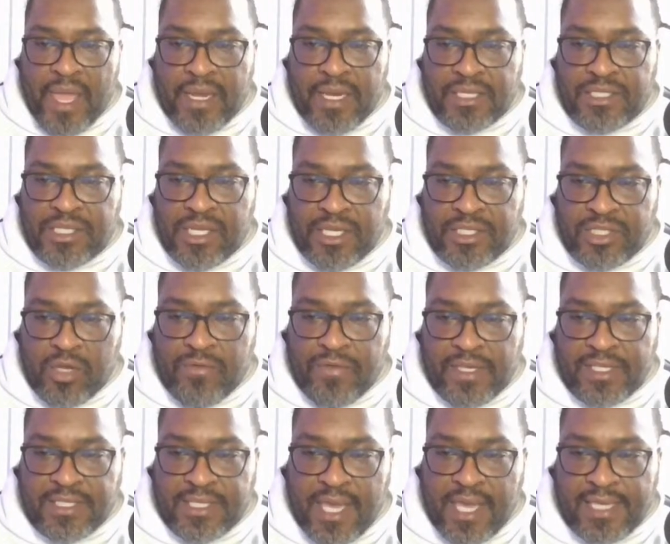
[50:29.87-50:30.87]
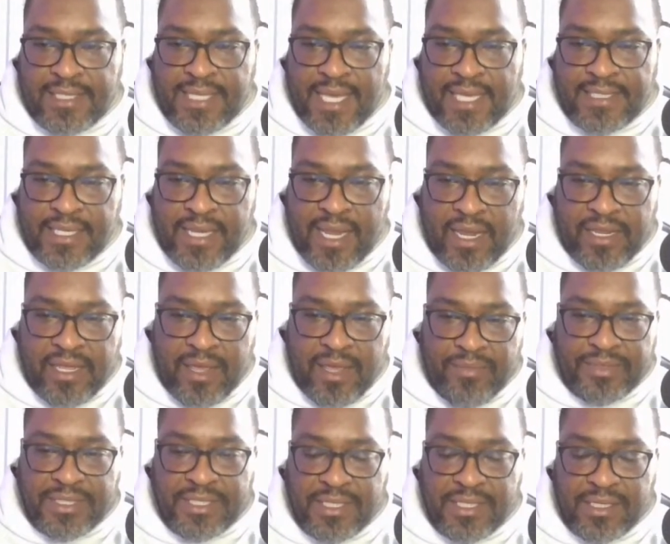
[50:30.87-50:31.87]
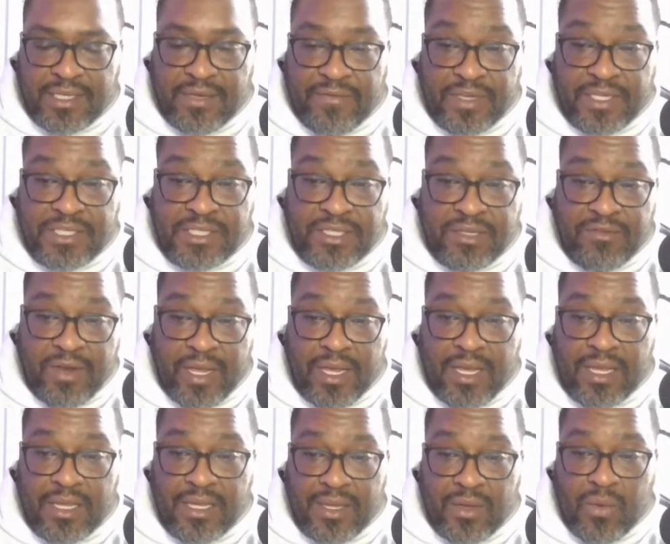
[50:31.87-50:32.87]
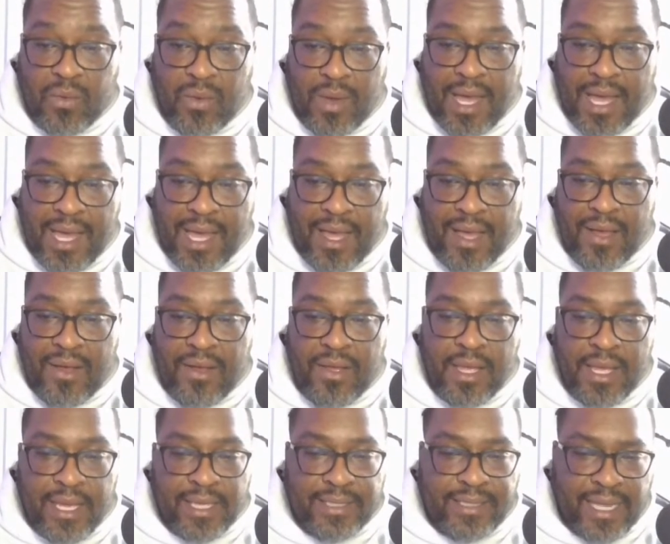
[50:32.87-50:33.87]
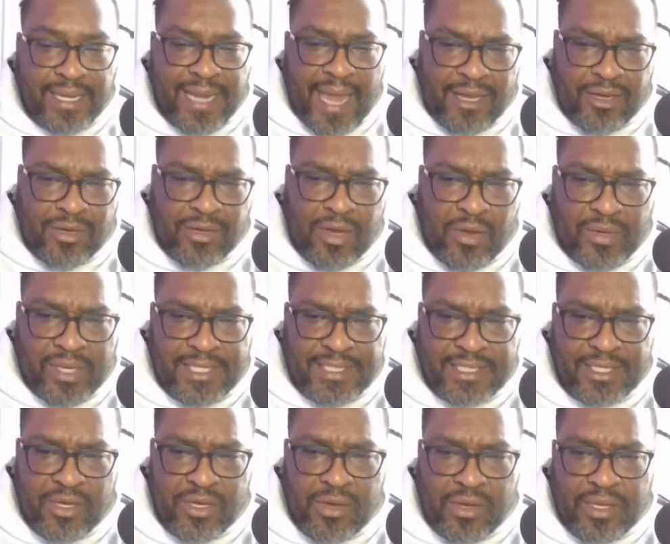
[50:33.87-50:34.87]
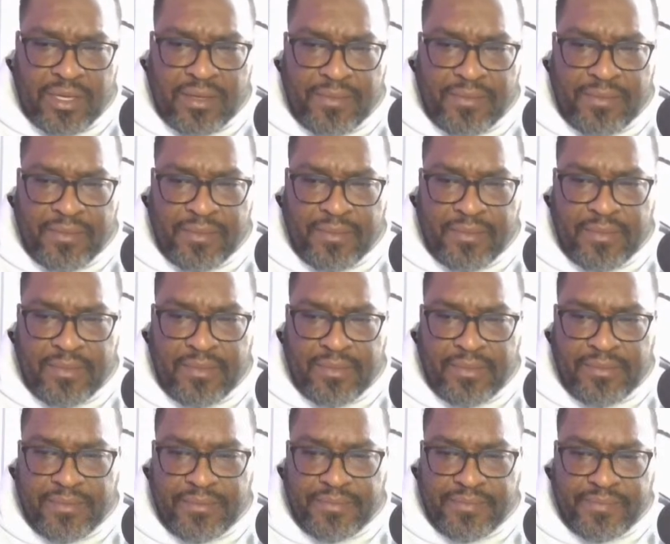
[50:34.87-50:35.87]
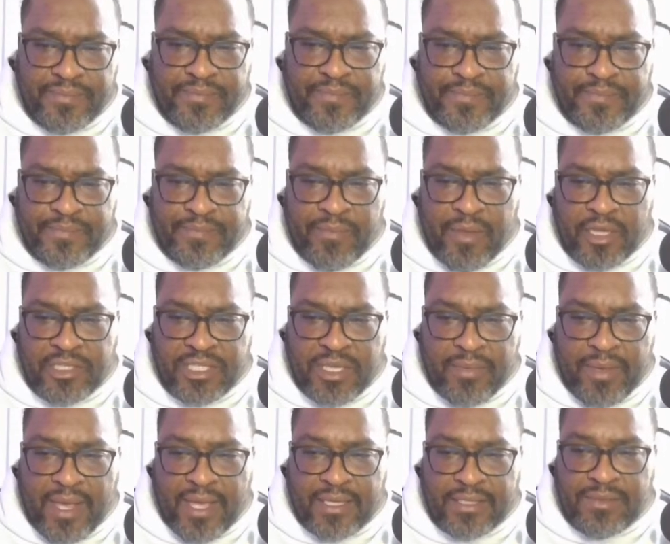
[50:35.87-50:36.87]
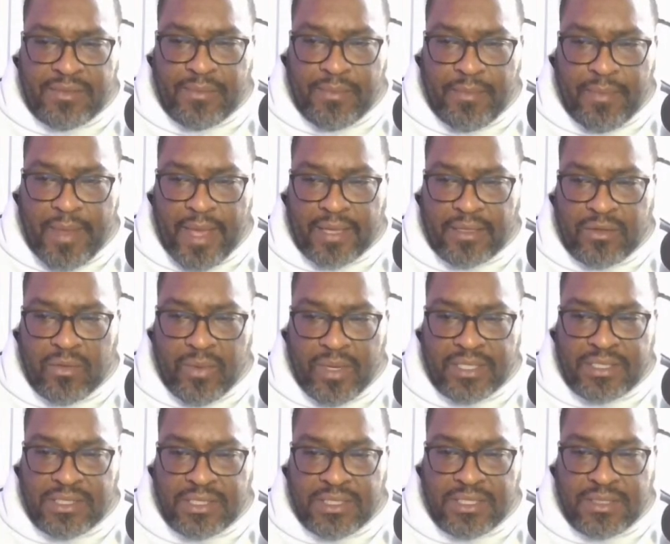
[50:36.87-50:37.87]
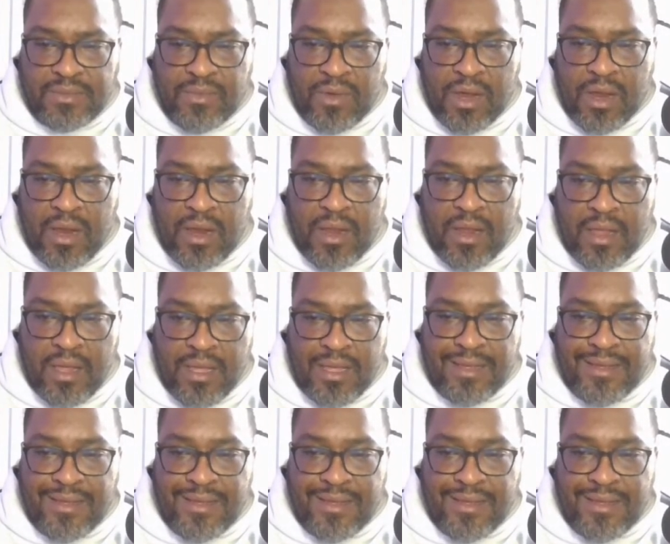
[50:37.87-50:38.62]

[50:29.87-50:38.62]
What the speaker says: And the judge over his case has a 98% conviction rate. Wow. They not going to go easy on him. Mary J. Blige backed away. She's smart.